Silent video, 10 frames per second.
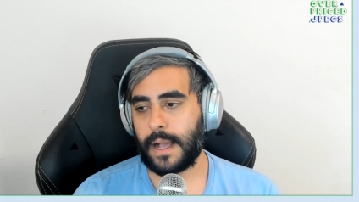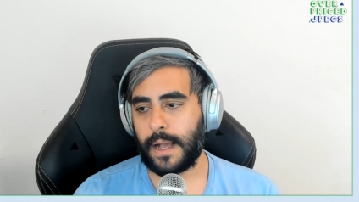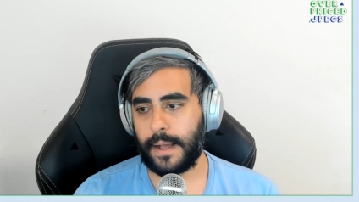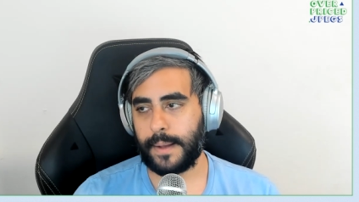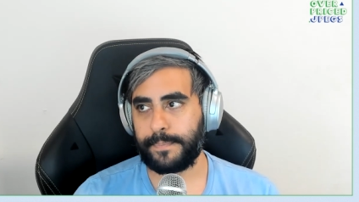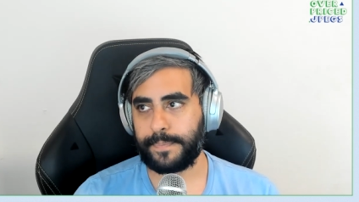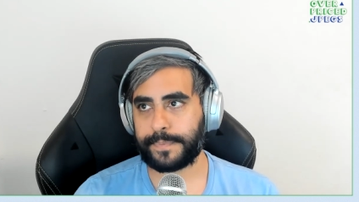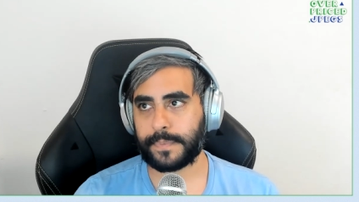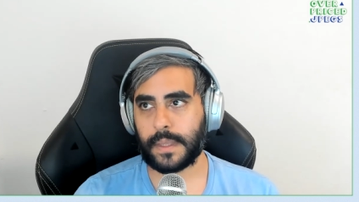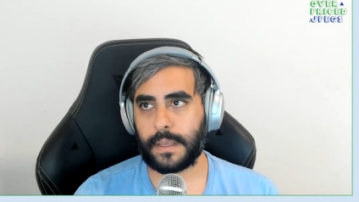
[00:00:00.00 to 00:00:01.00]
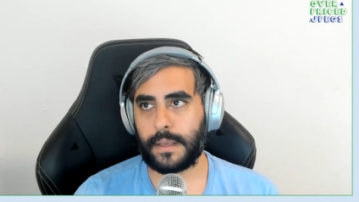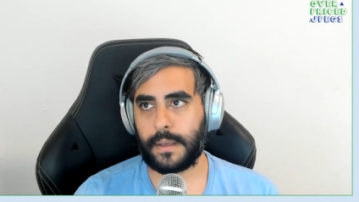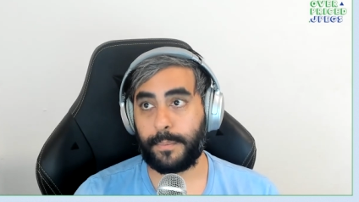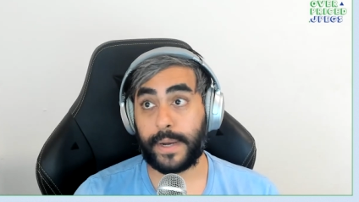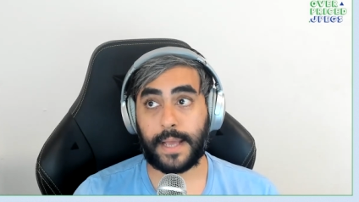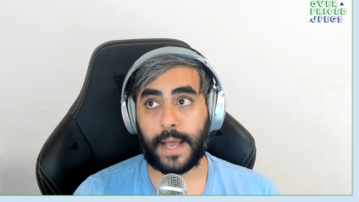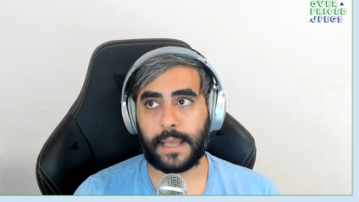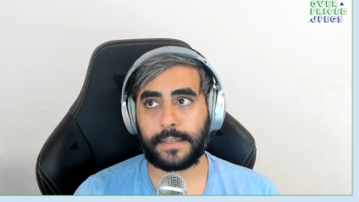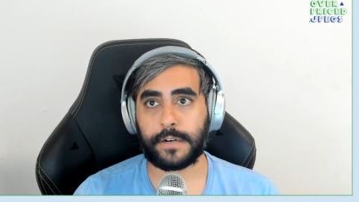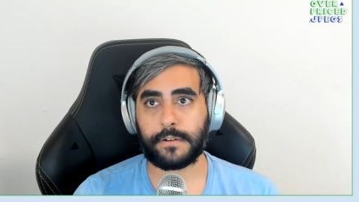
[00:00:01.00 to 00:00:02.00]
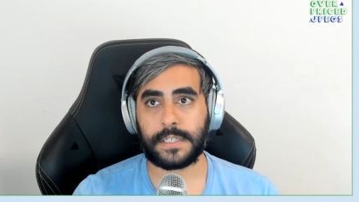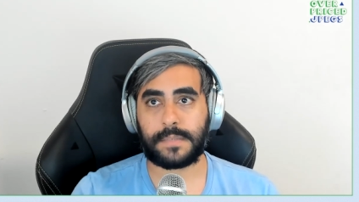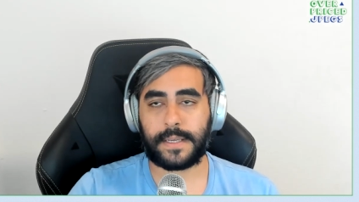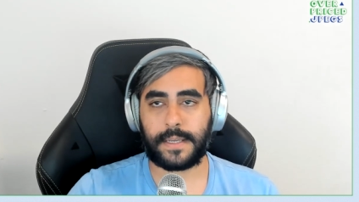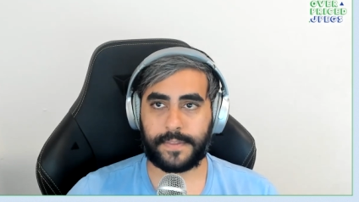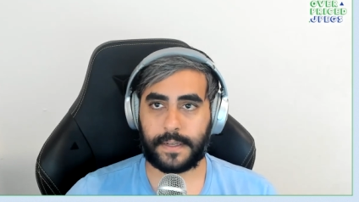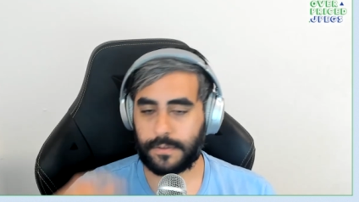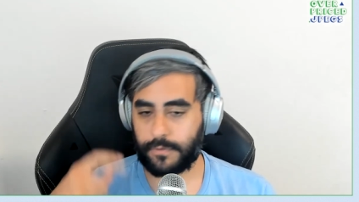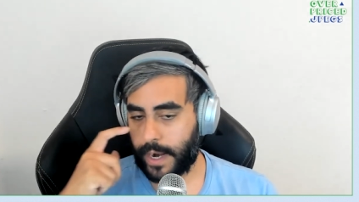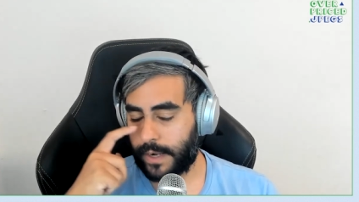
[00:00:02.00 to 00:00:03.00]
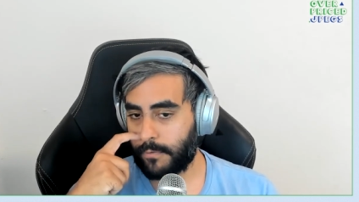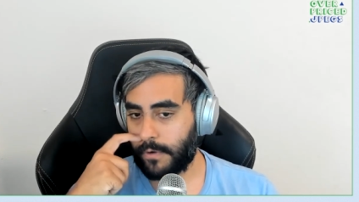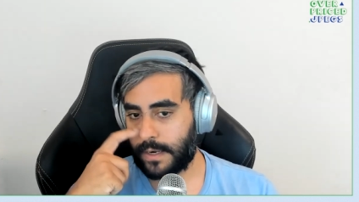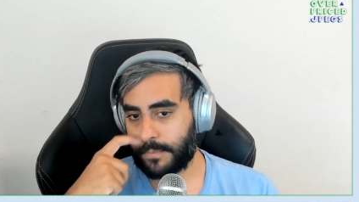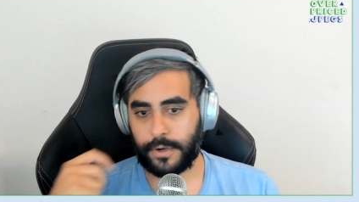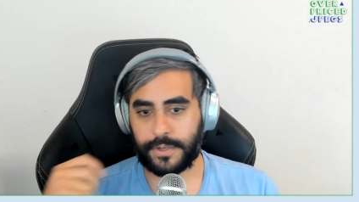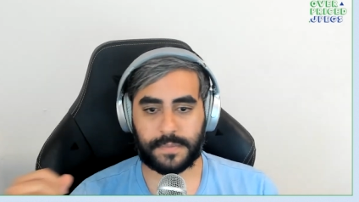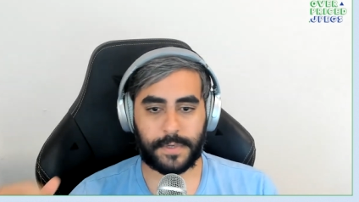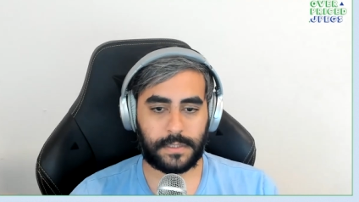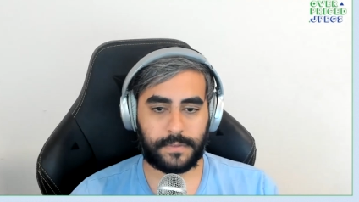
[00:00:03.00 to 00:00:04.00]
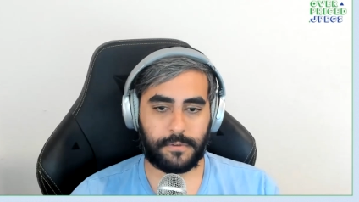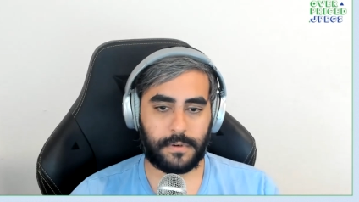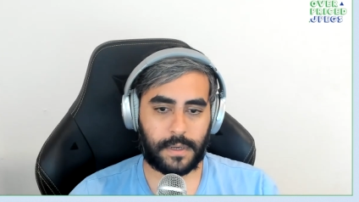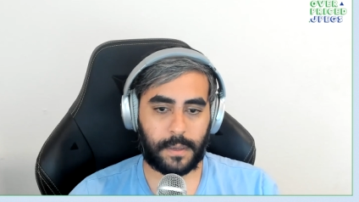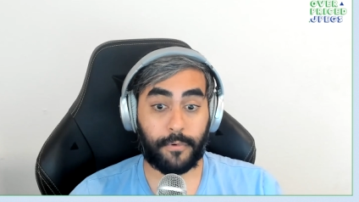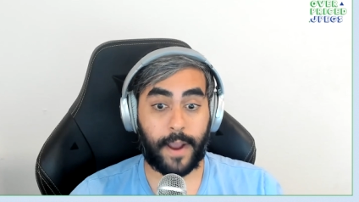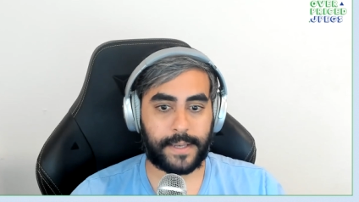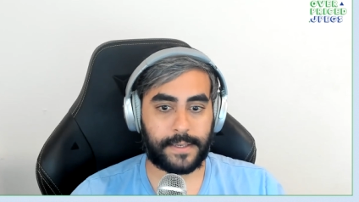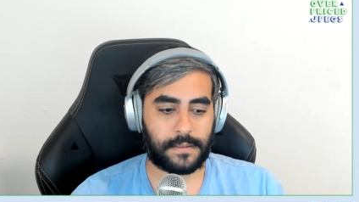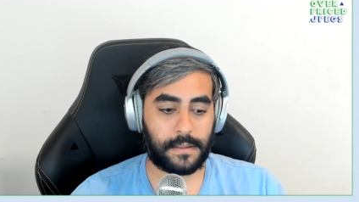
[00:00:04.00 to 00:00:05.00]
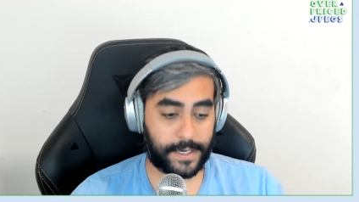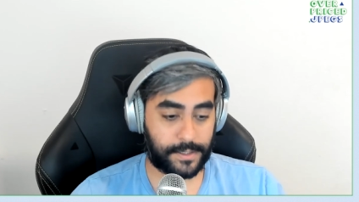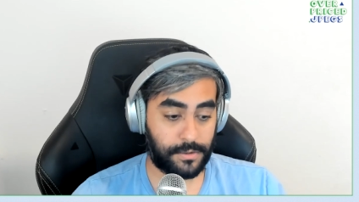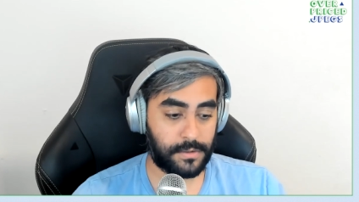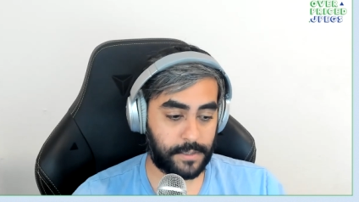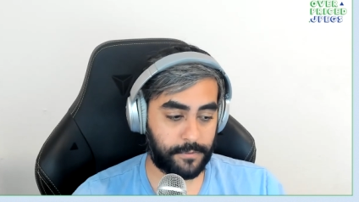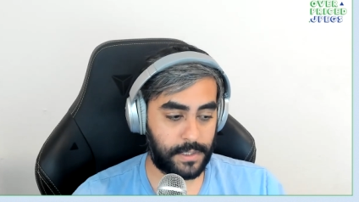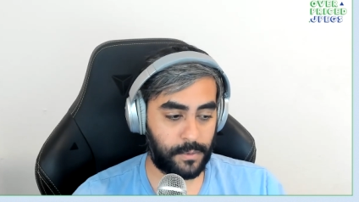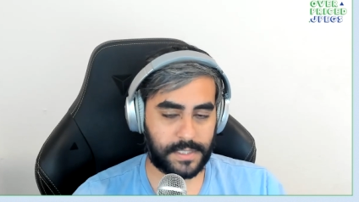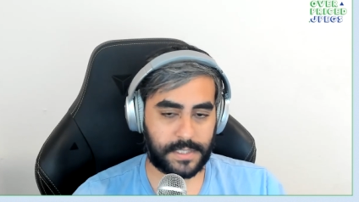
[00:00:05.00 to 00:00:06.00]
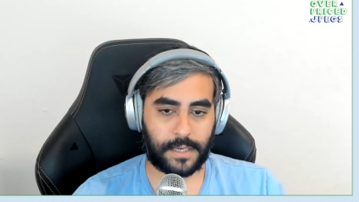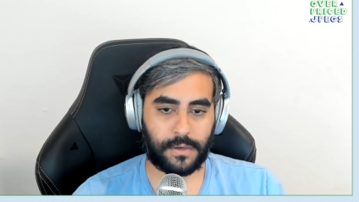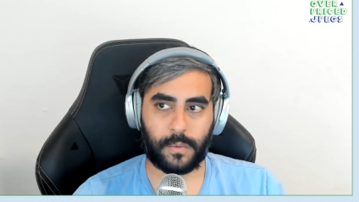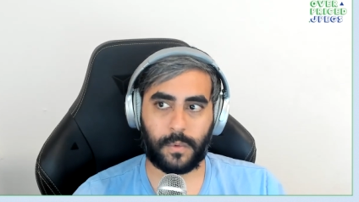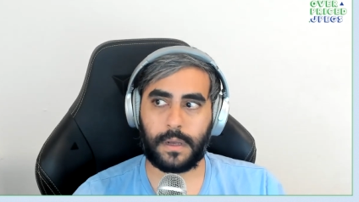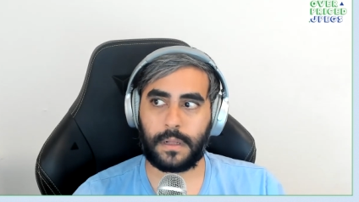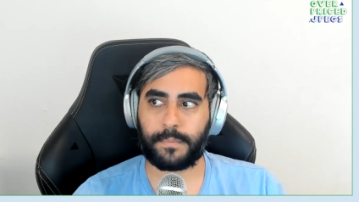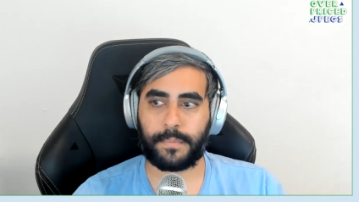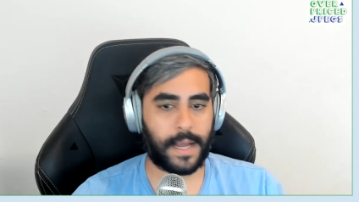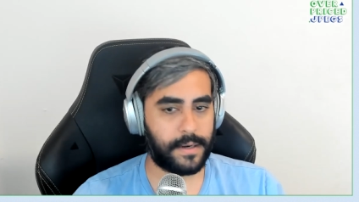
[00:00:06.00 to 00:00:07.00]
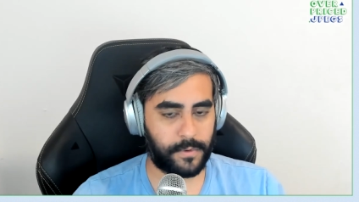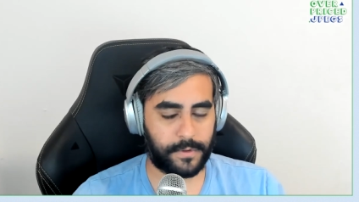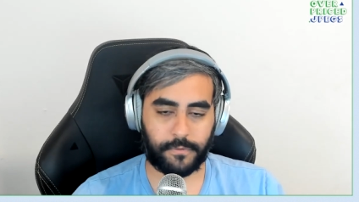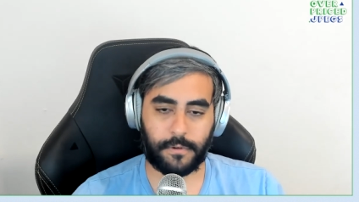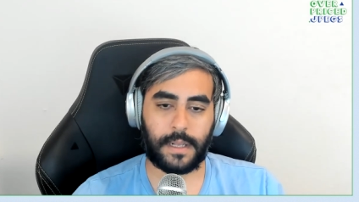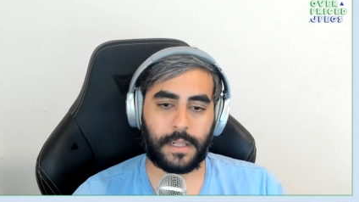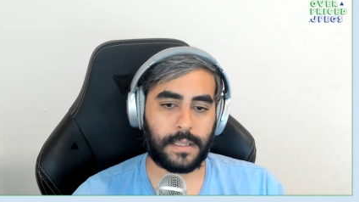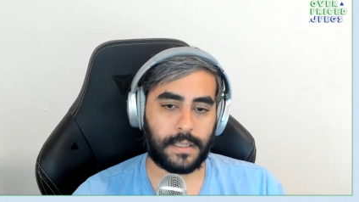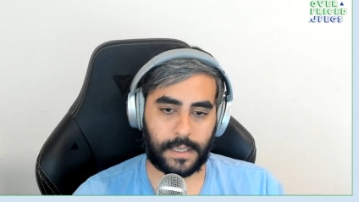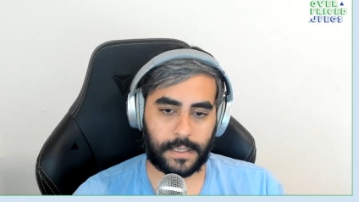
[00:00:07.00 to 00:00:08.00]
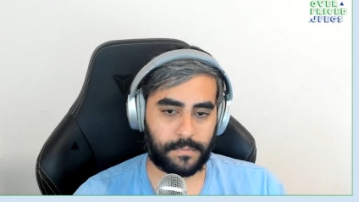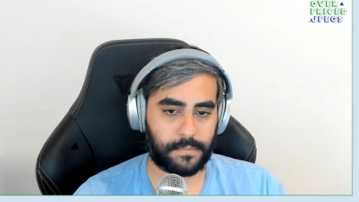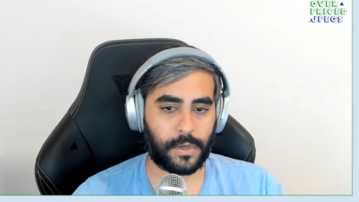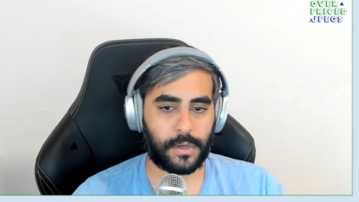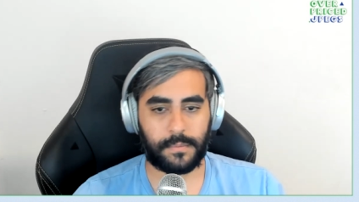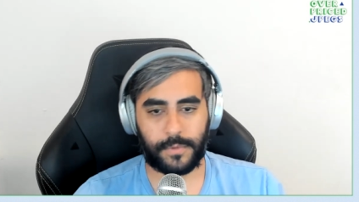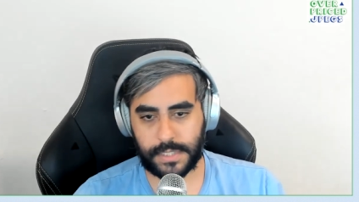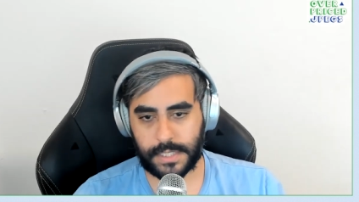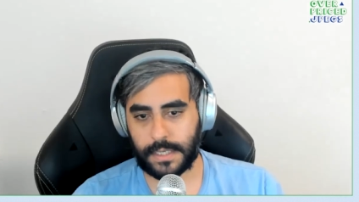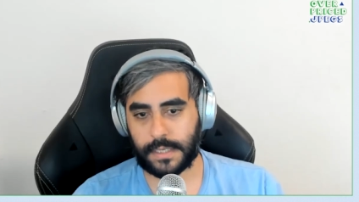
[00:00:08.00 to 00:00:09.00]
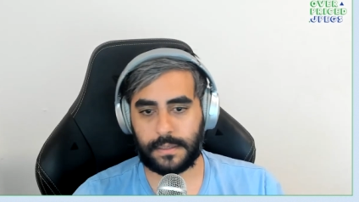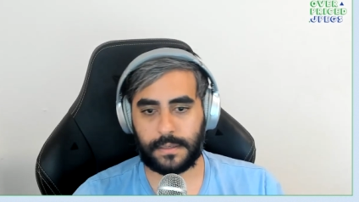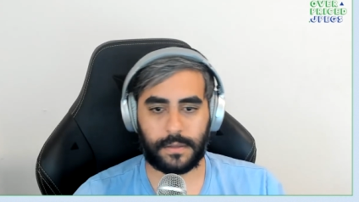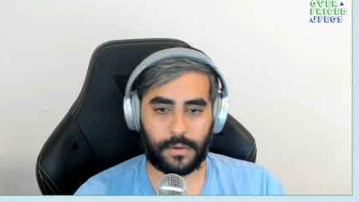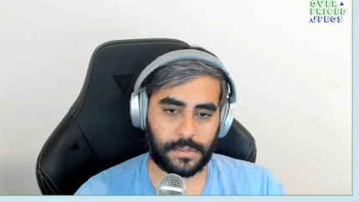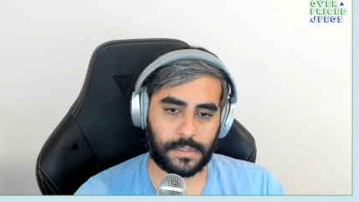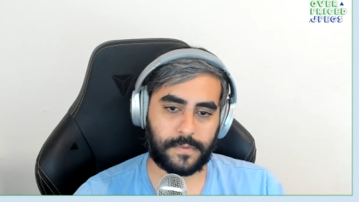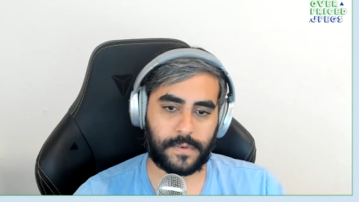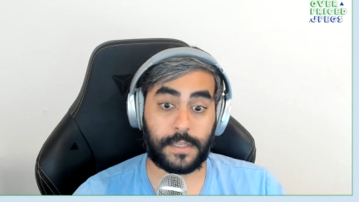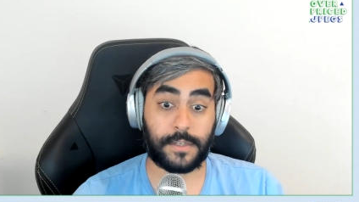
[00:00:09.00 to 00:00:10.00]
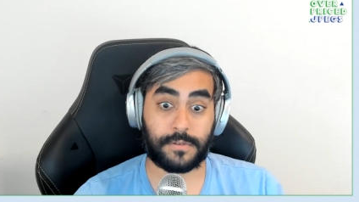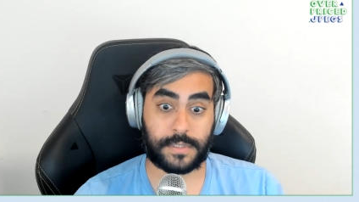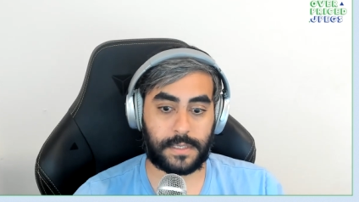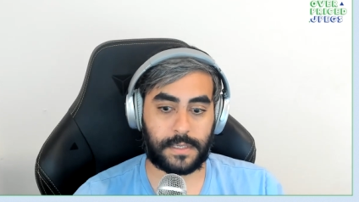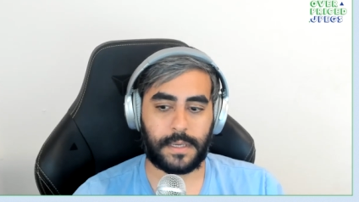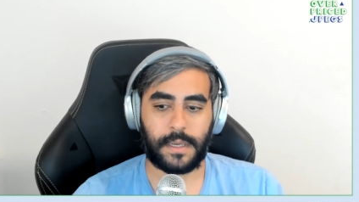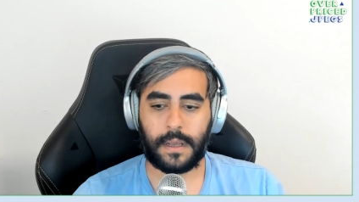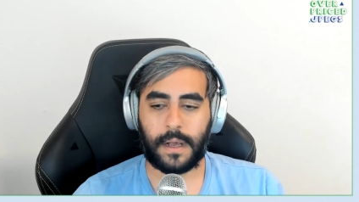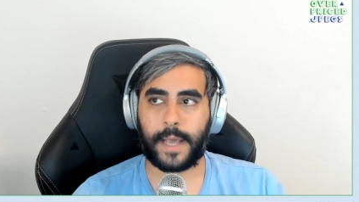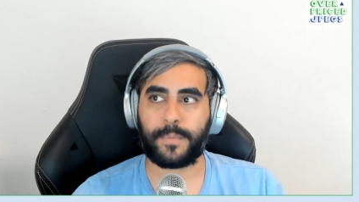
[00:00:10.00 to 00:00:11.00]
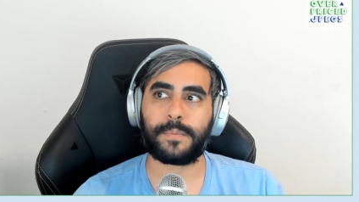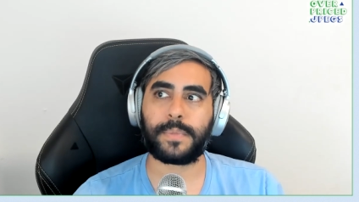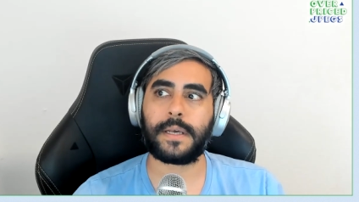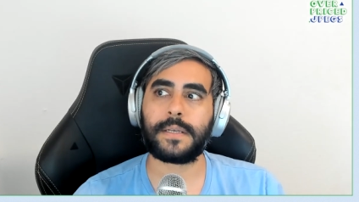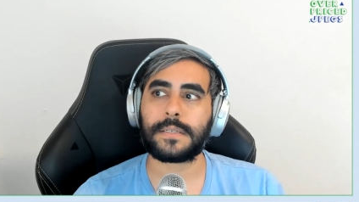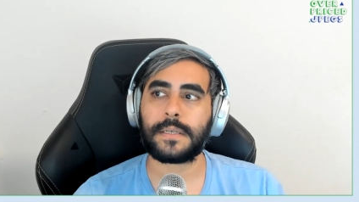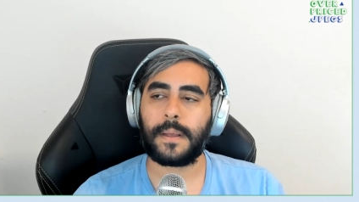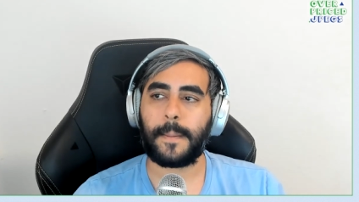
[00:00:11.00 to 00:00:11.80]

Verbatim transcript: Um, but I, generally speaking, I think it's the right right approach, especially for a brand like Doodles that really wants to take on the world, partner with Pharrell, and, and go to music and all sorts of interesting IP plays.